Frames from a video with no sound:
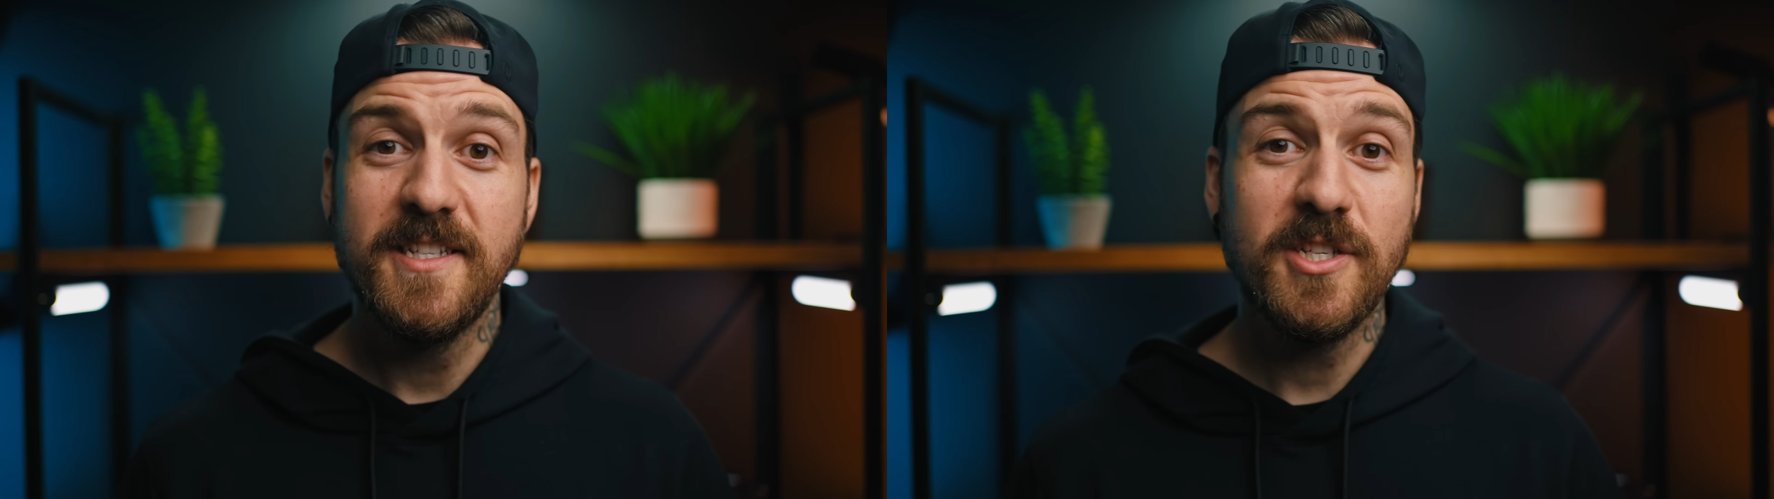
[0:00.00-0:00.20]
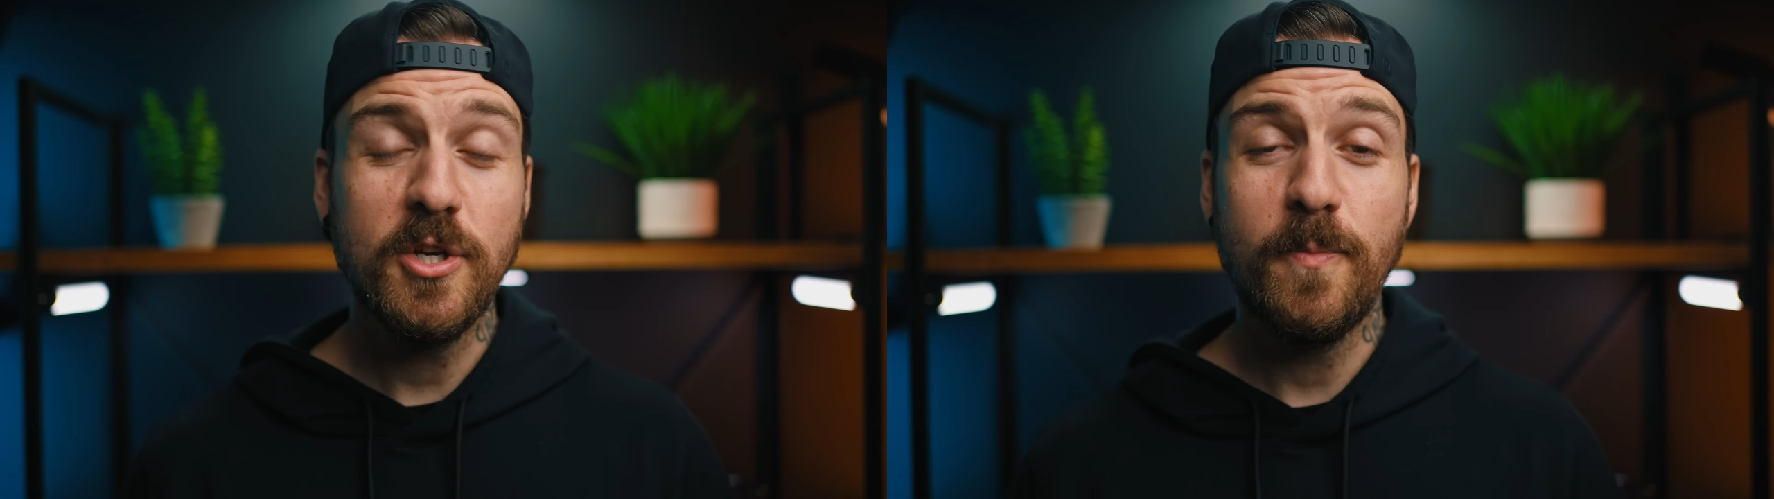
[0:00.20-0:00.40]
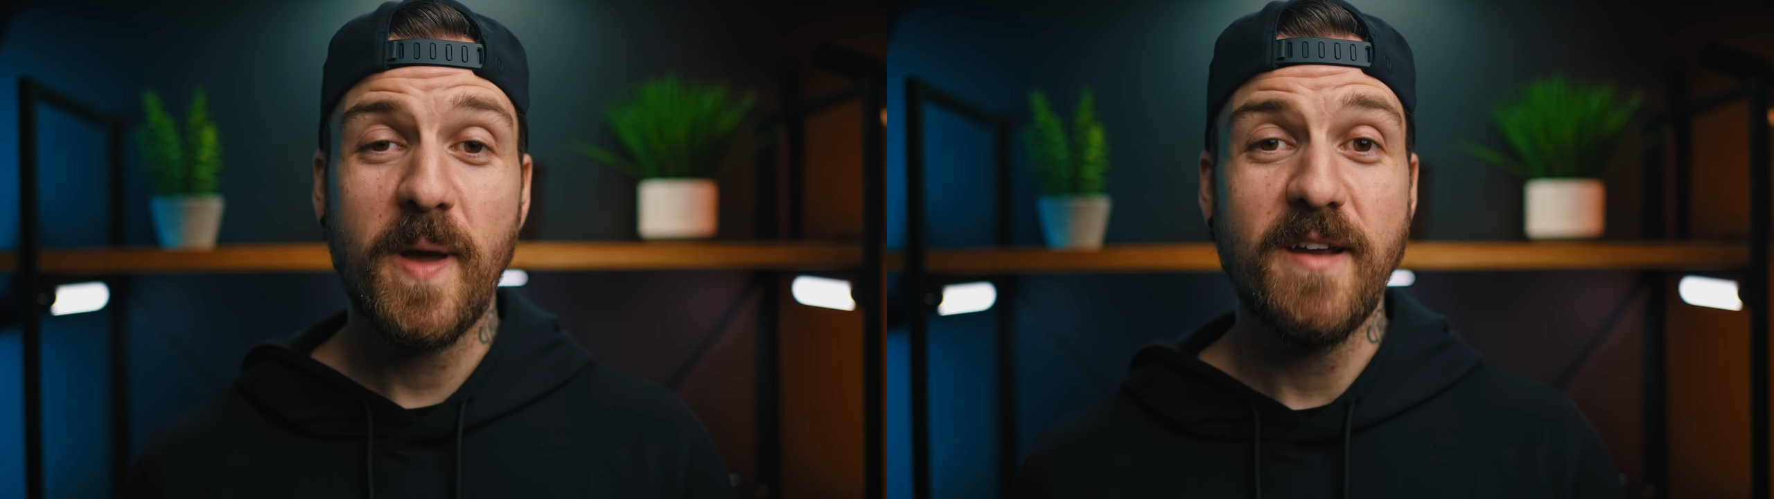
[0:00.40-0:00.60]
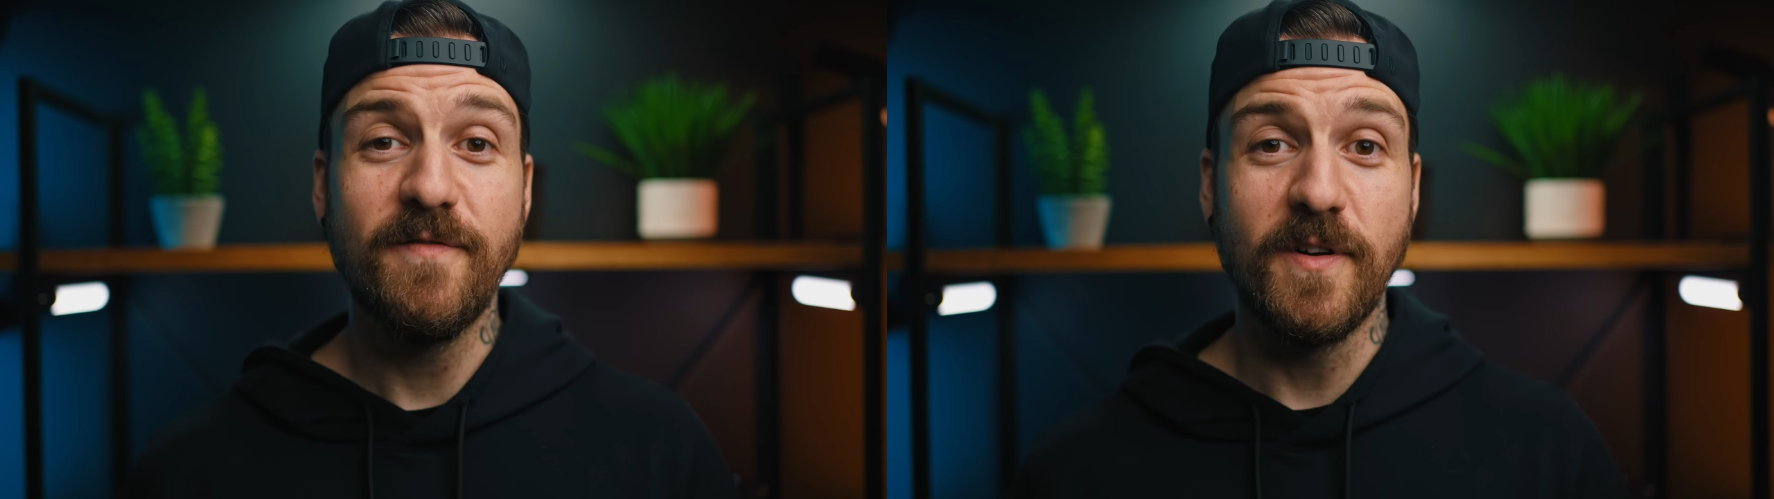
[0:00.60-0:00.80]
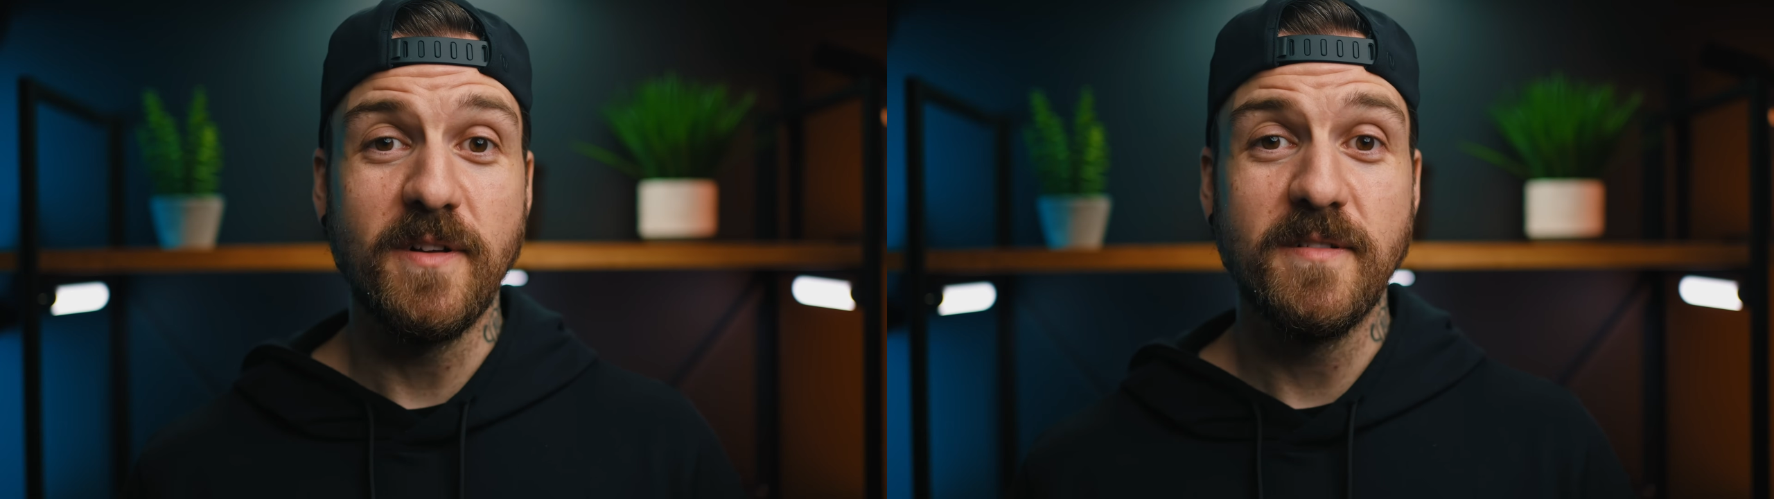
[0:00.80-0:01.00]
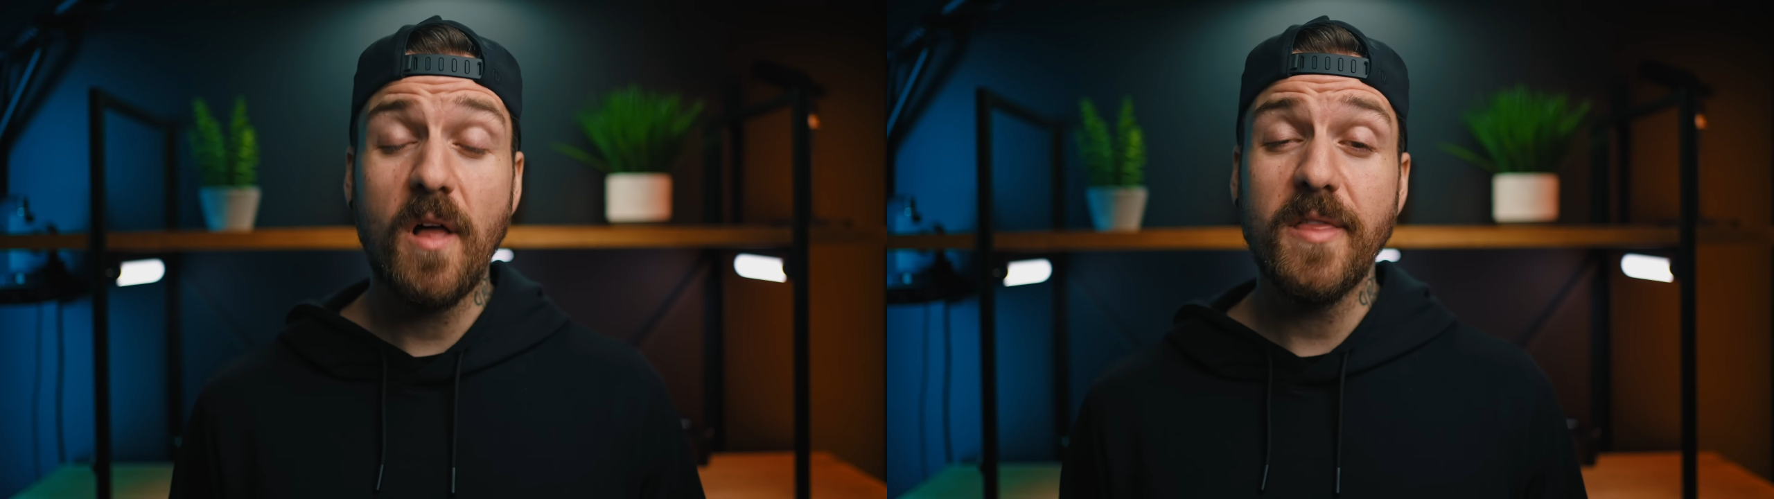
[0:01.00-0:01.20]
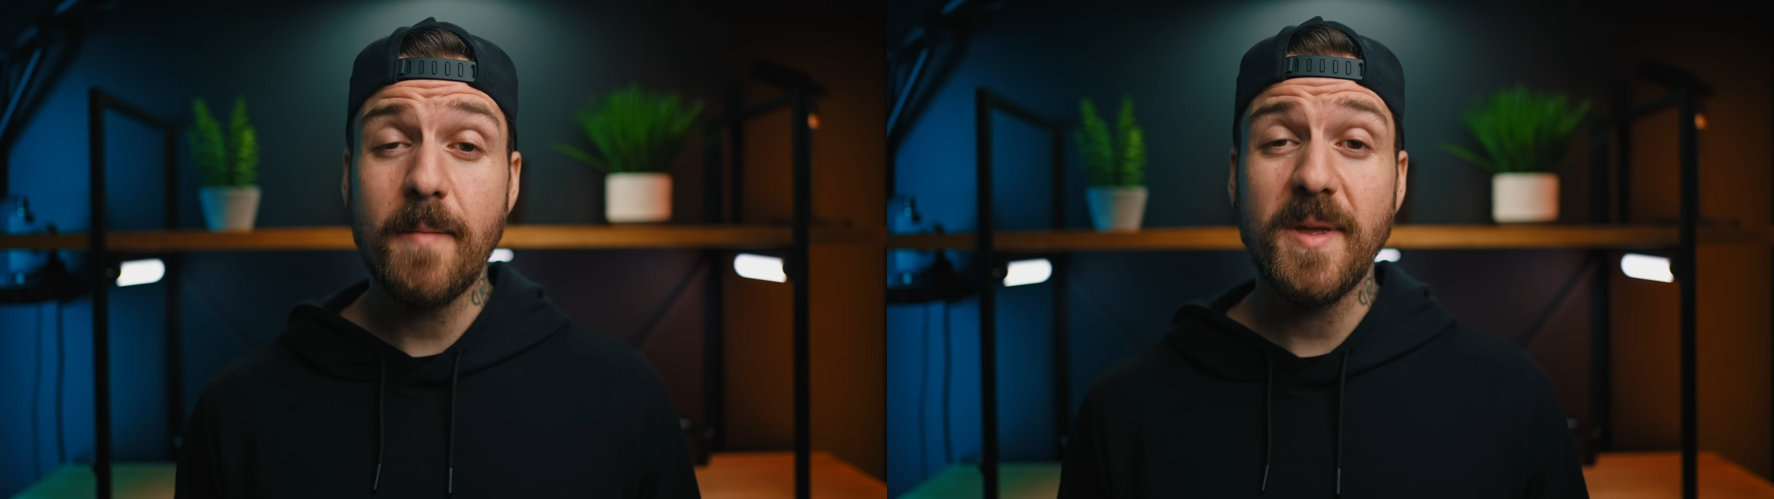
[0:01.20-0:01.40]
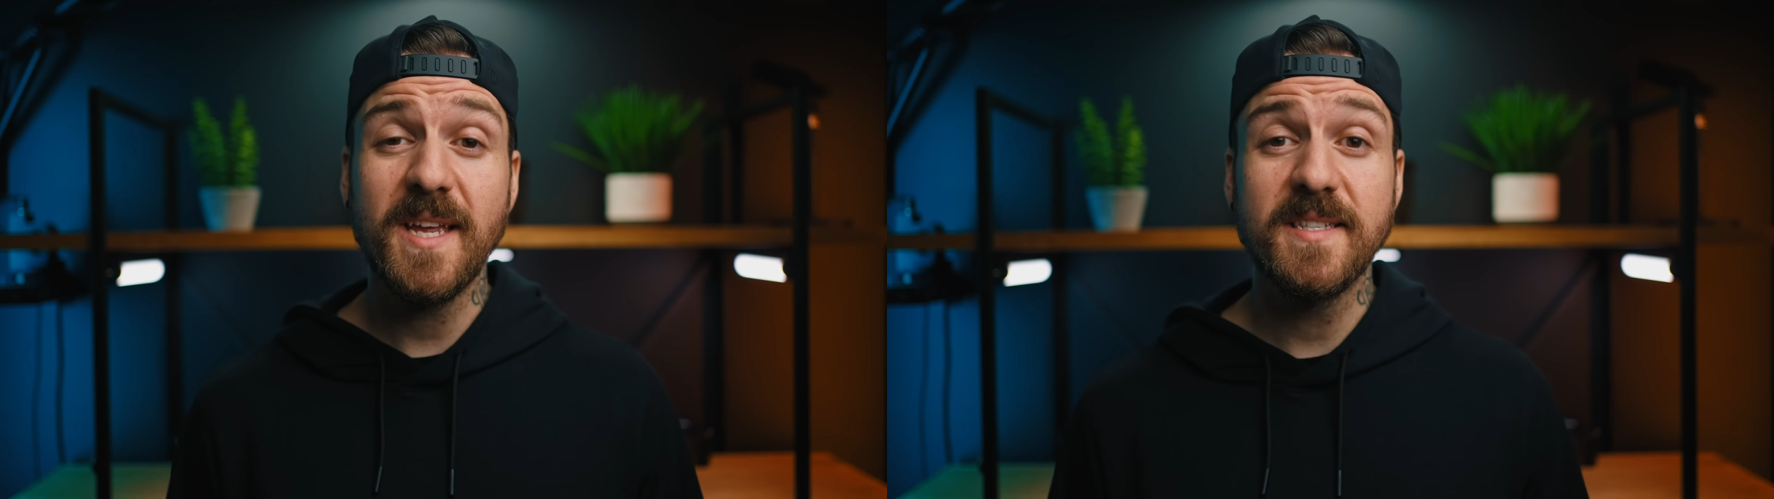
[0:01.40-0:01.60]
too painful. All
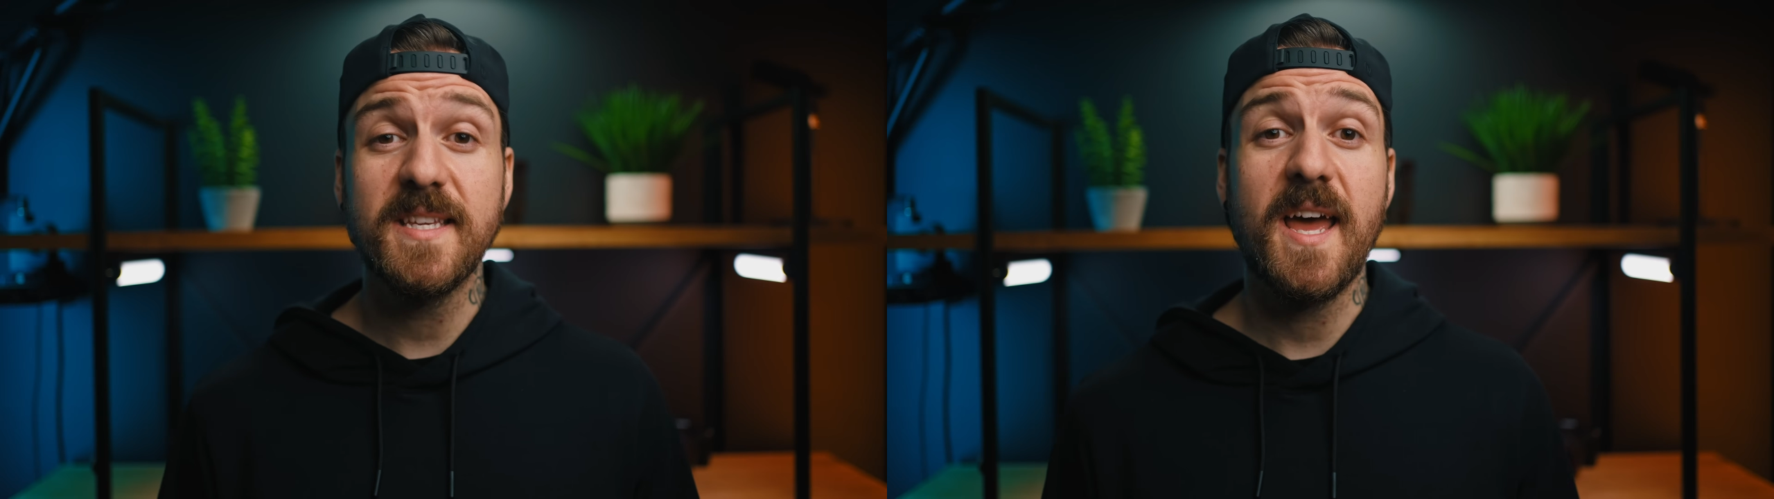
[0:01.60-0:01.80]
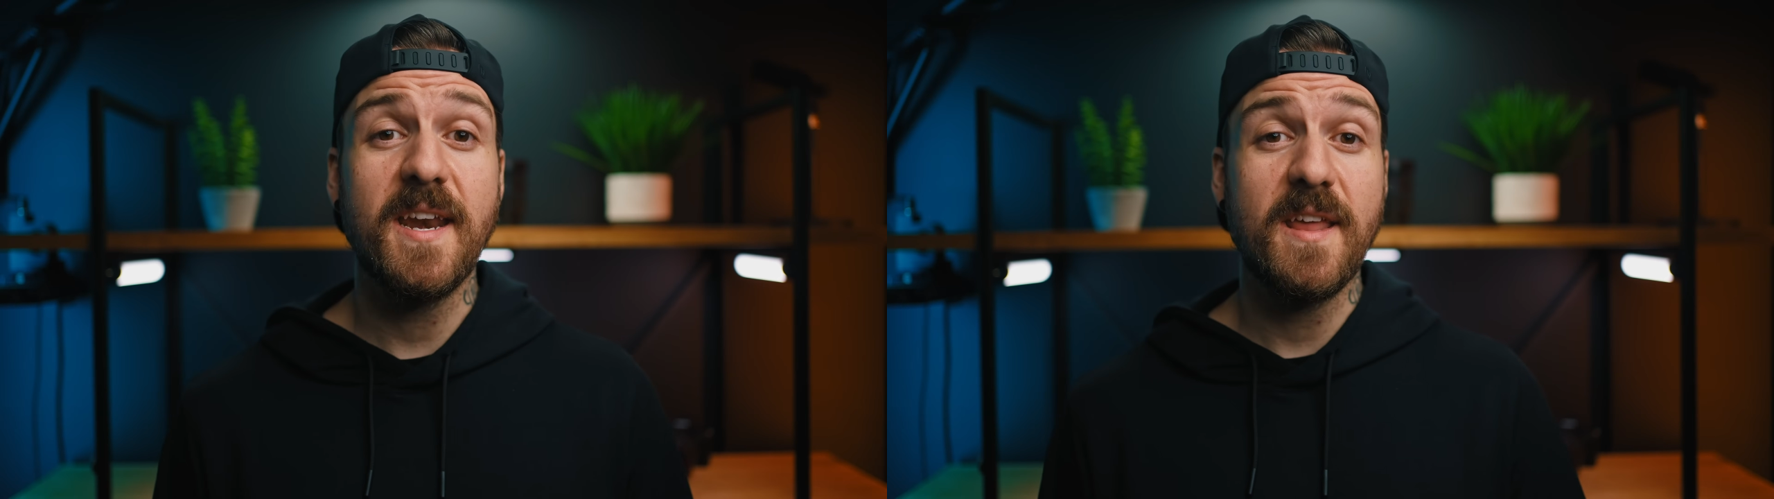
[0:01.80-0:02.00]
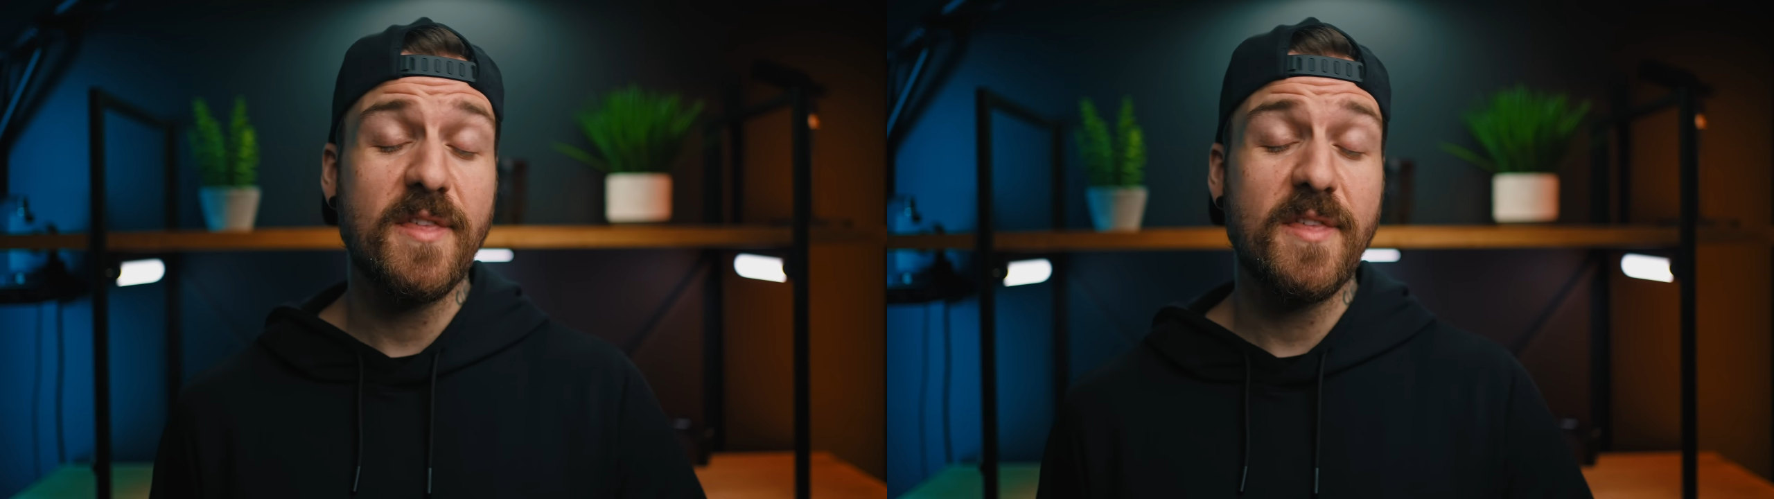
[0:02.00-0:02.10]
that being said,